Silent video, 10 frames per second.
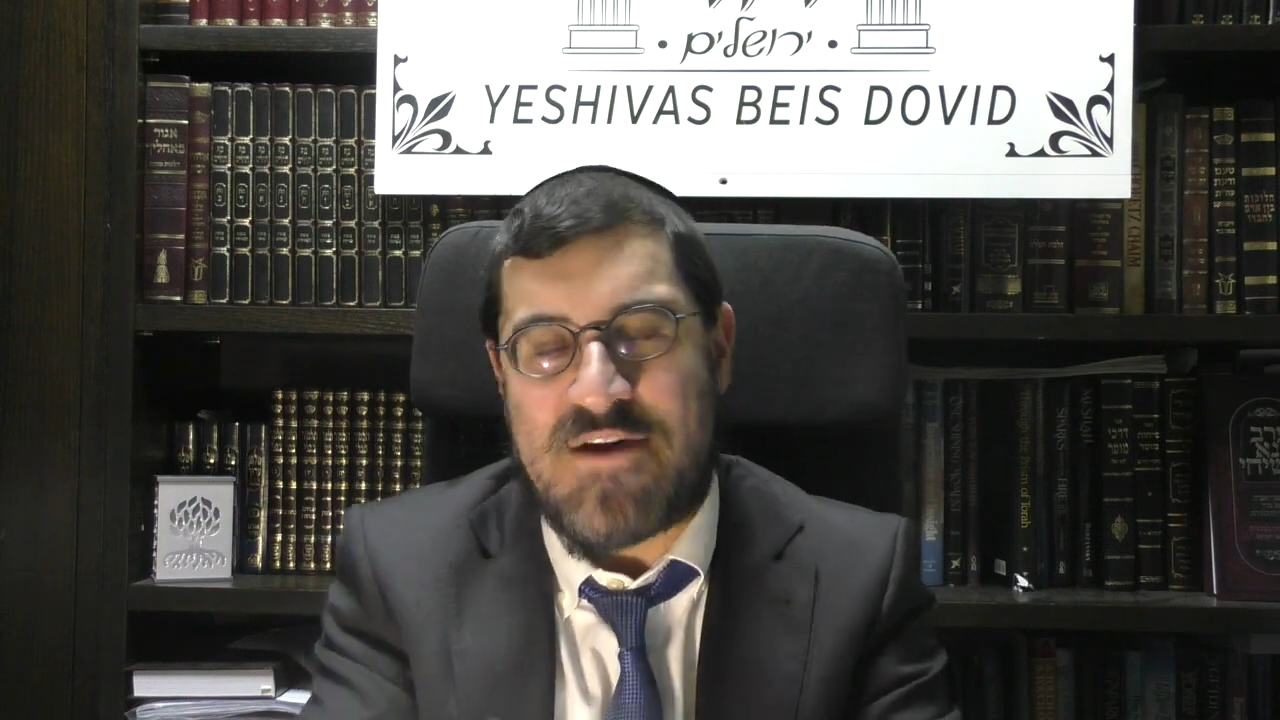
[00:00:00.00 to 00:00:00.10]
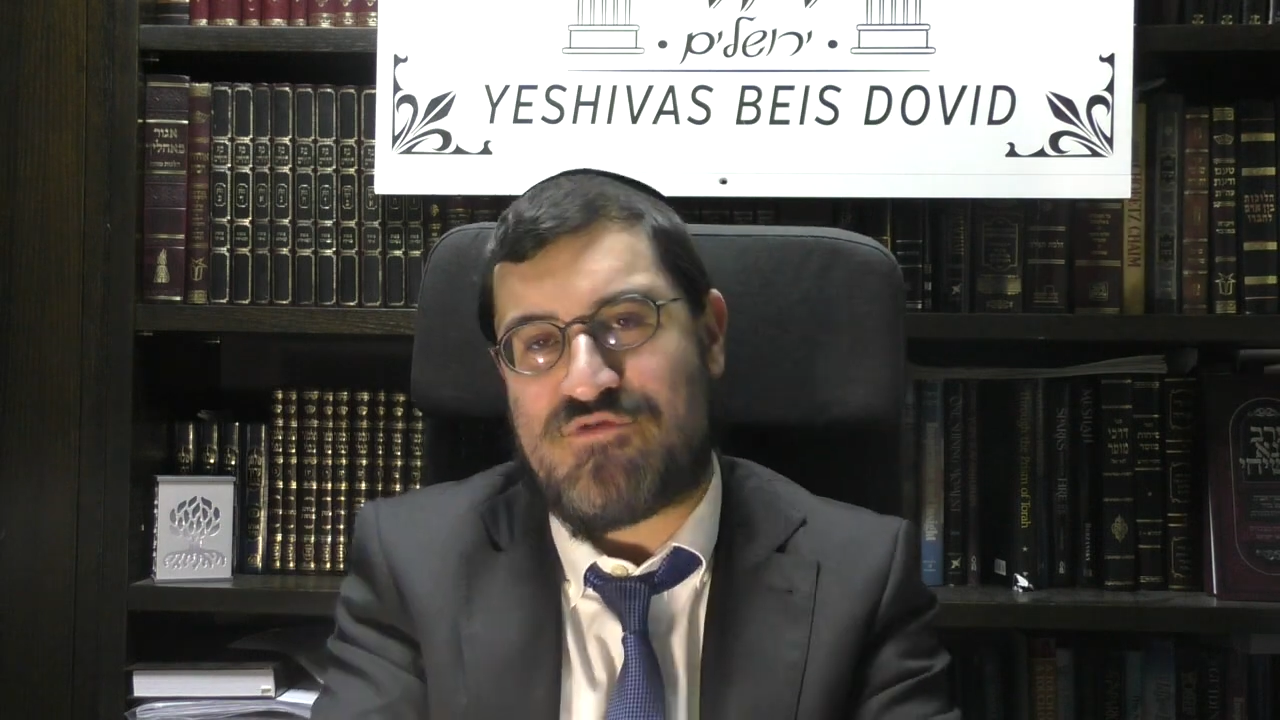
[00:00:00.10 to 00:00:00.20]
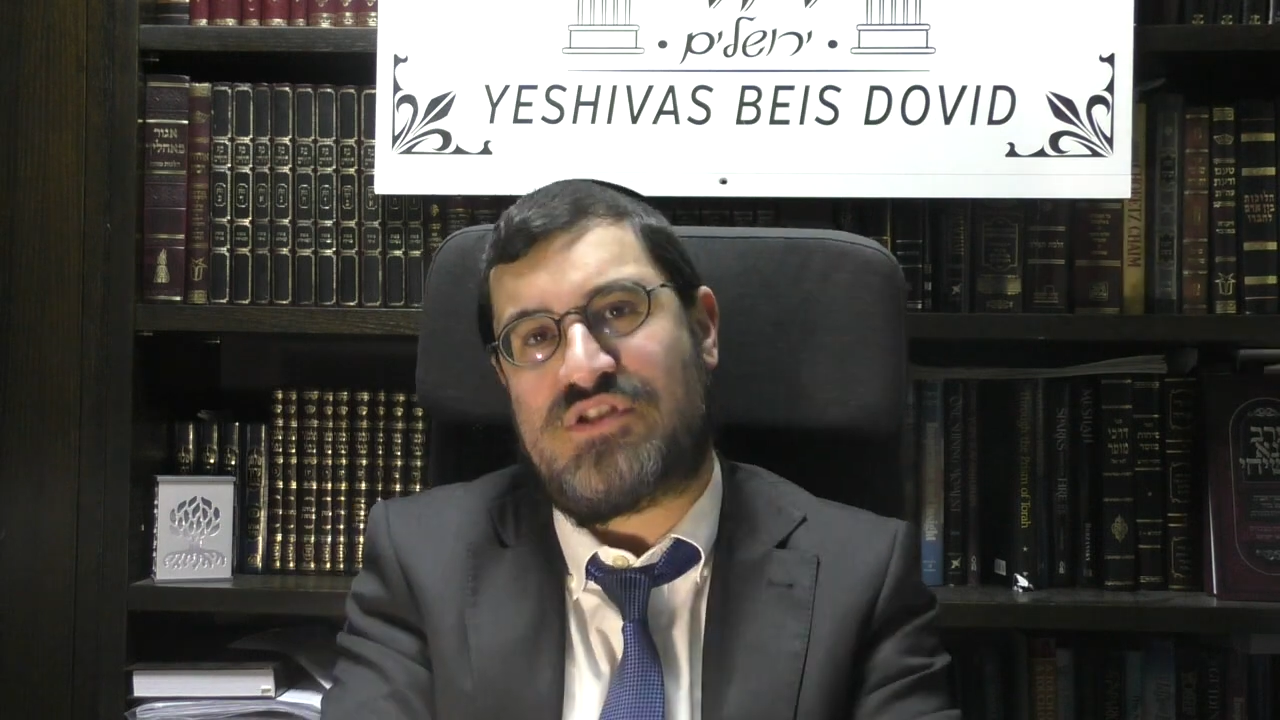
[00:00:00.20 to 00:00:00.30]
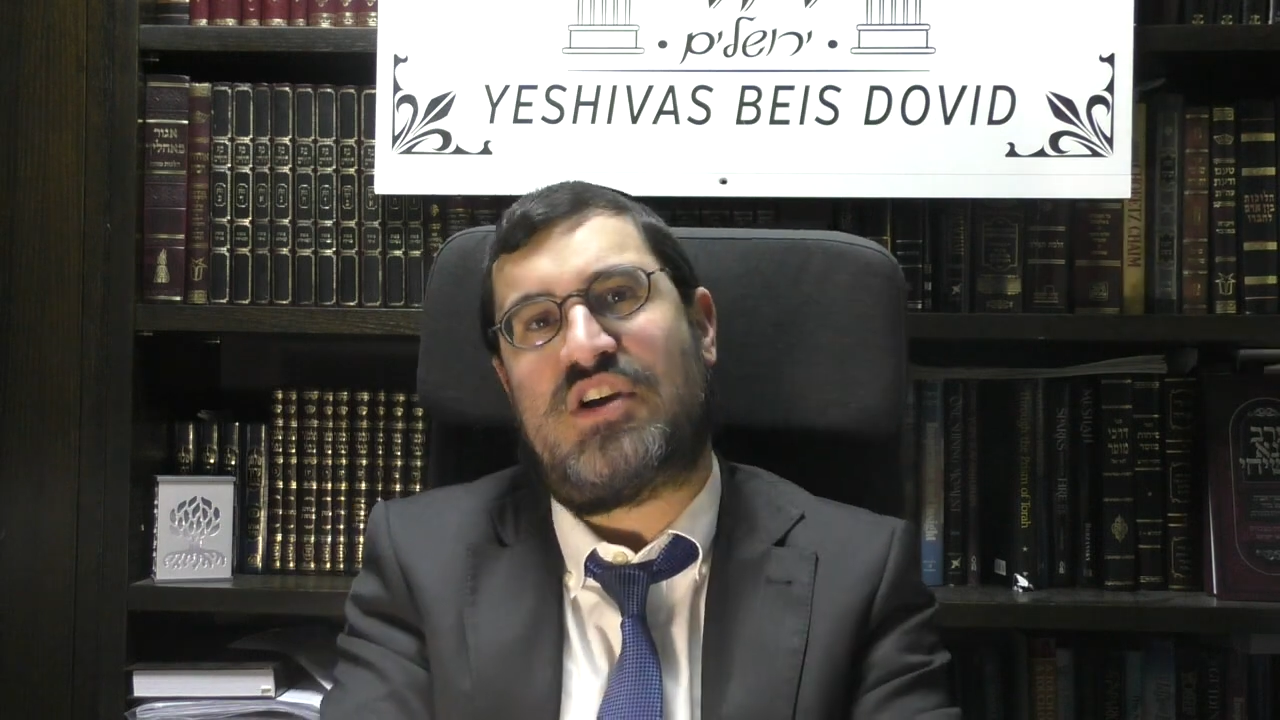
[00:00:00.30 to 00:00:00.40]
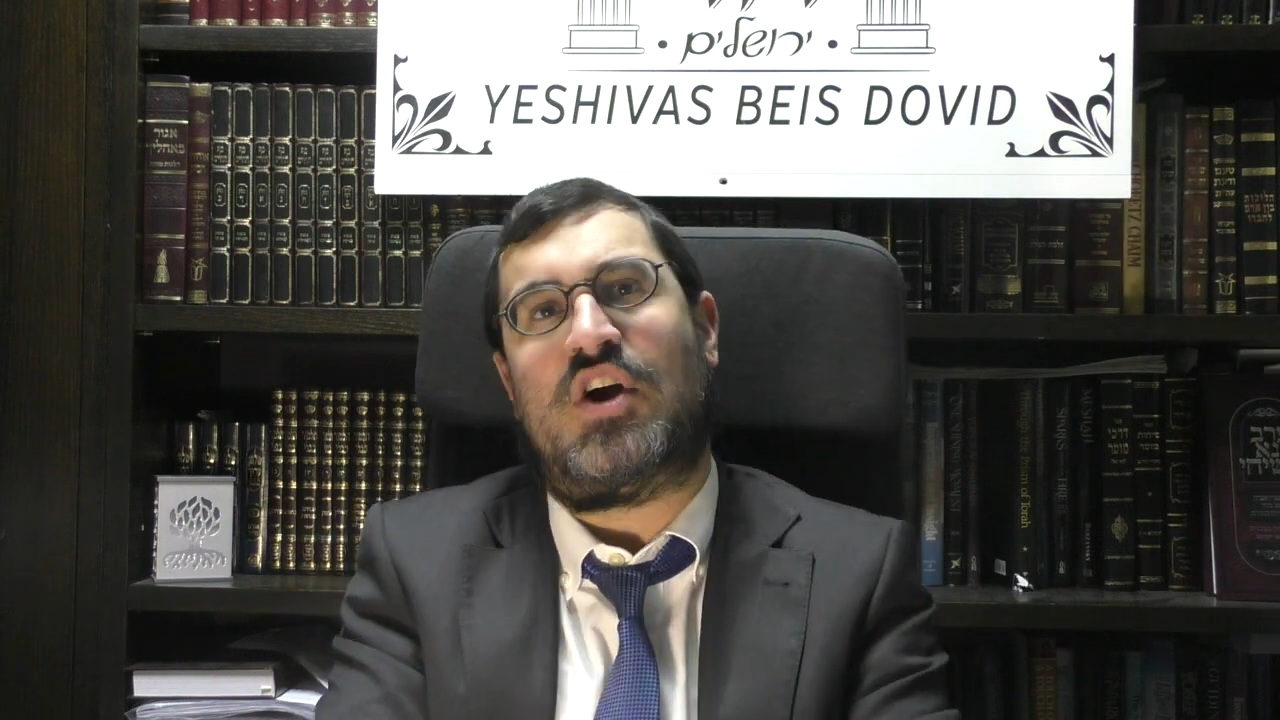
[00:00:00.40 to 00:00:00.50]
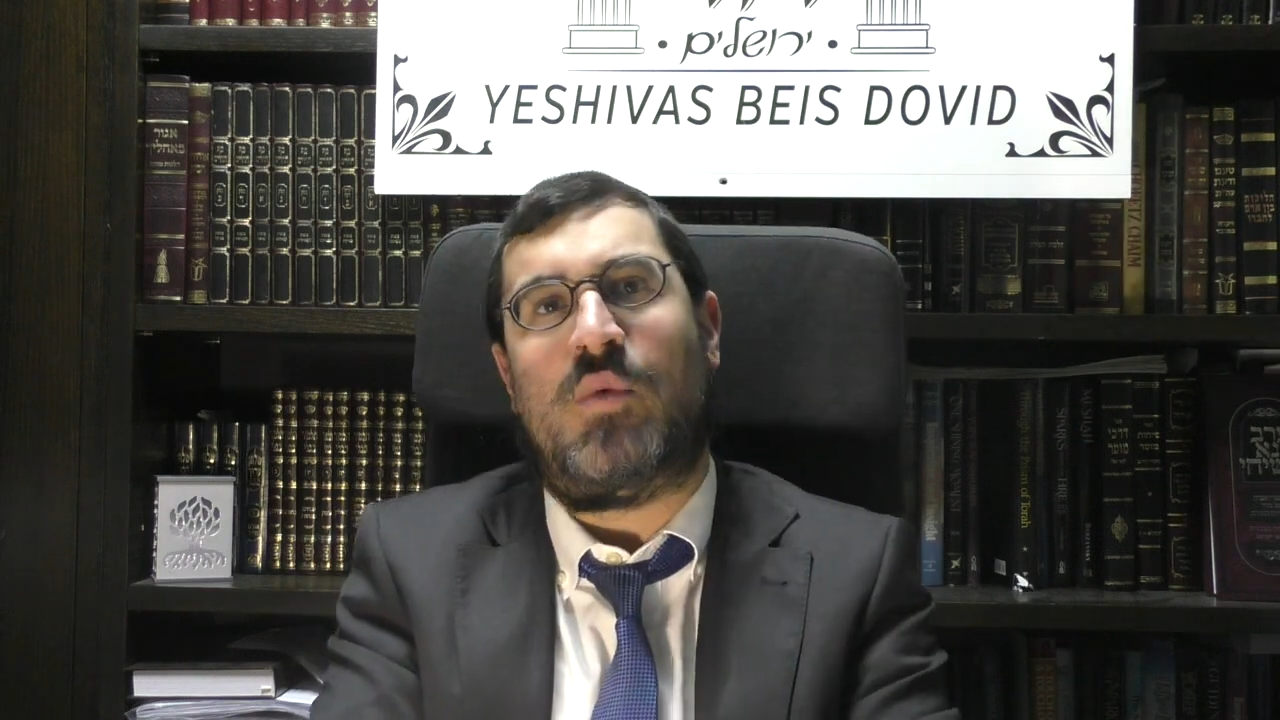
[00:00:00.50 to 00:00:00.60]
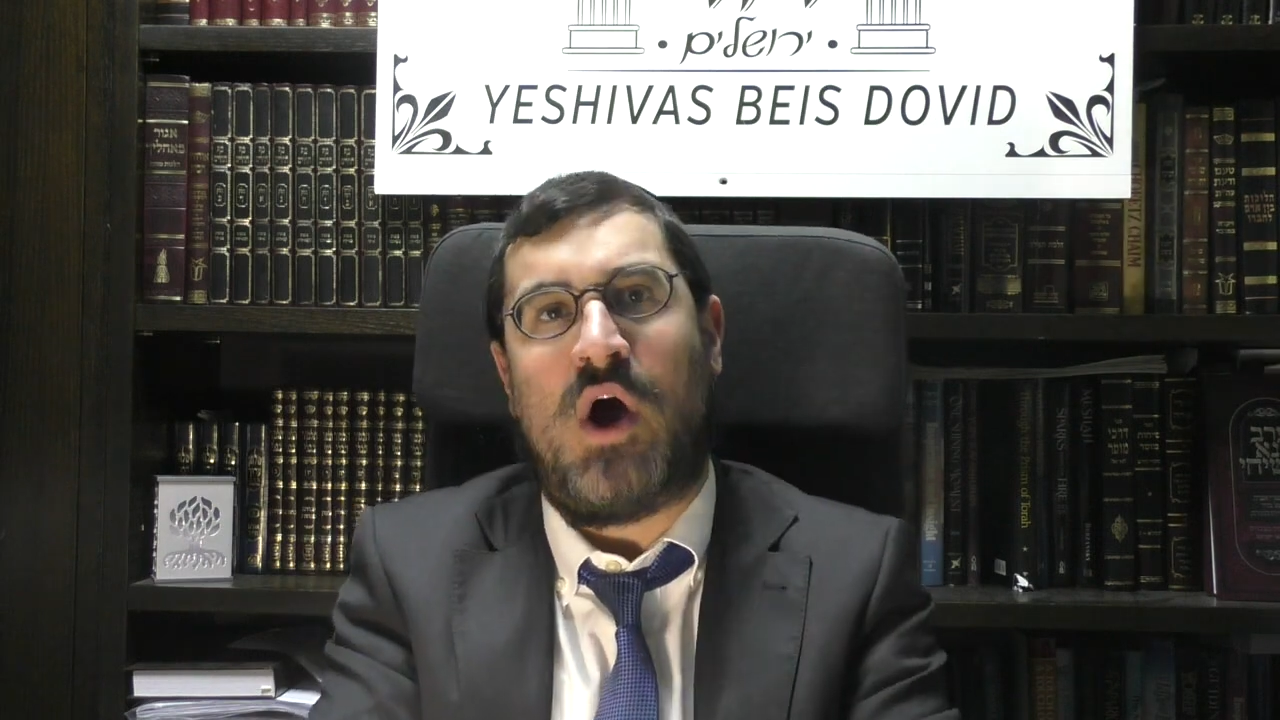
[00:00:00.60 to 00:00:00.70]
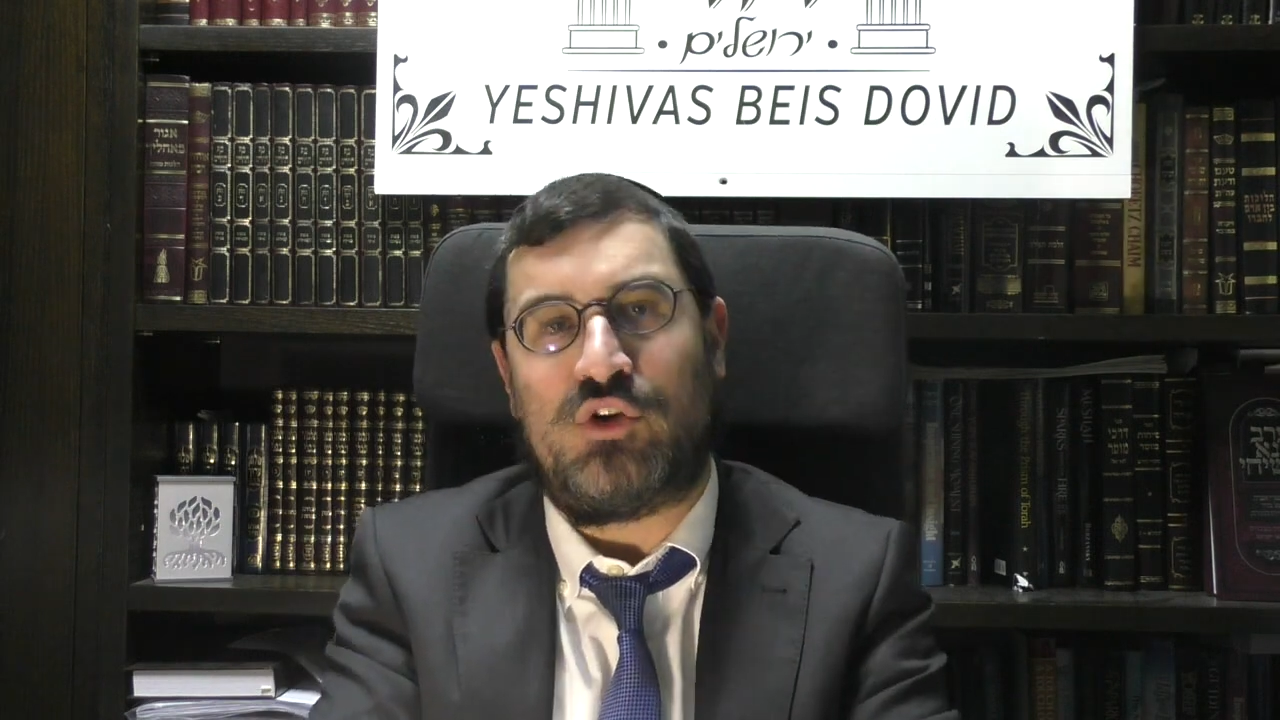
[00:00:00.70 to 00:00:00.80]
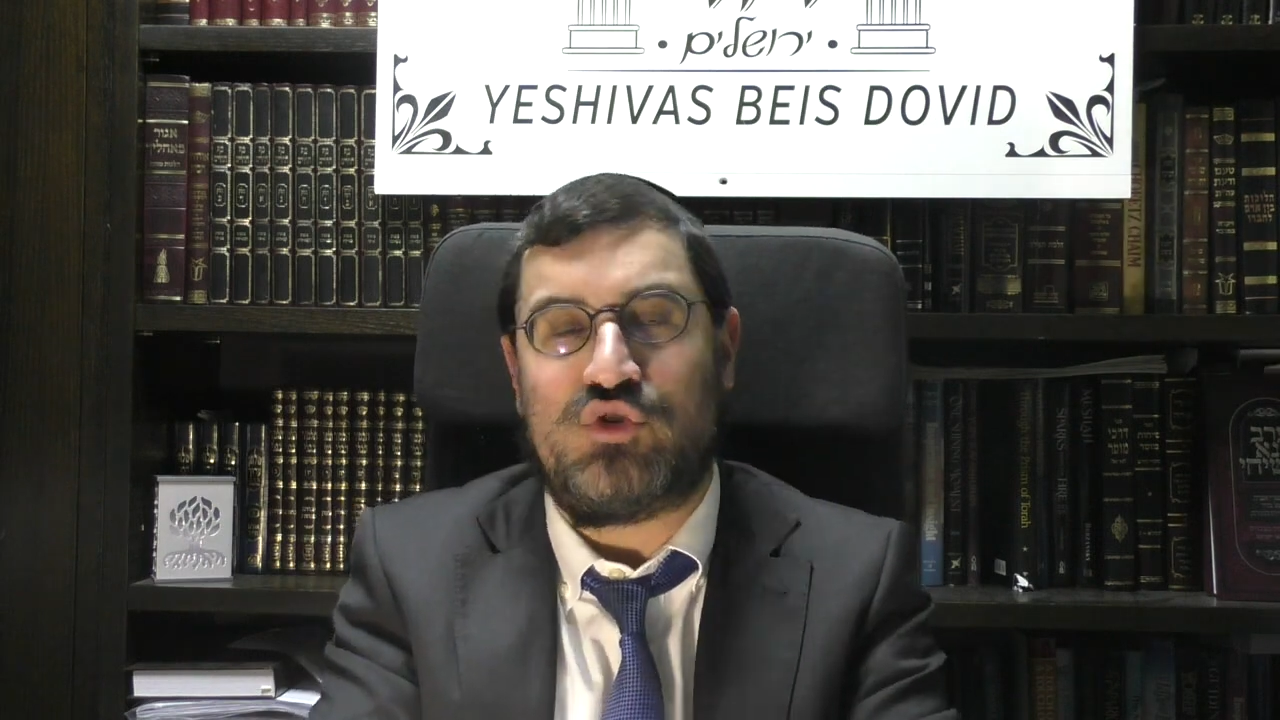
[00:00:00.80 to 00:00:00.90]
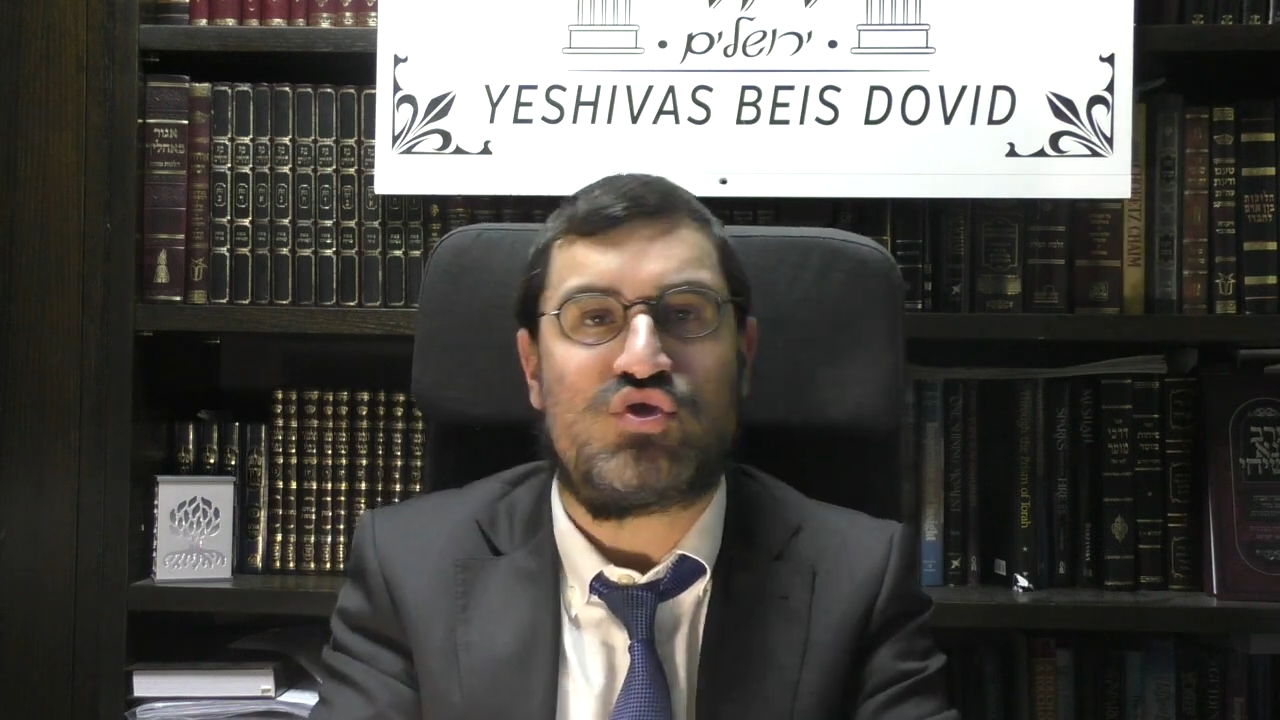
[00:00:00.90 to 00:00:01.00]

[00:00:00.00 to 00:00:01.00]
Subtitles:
everything in the world,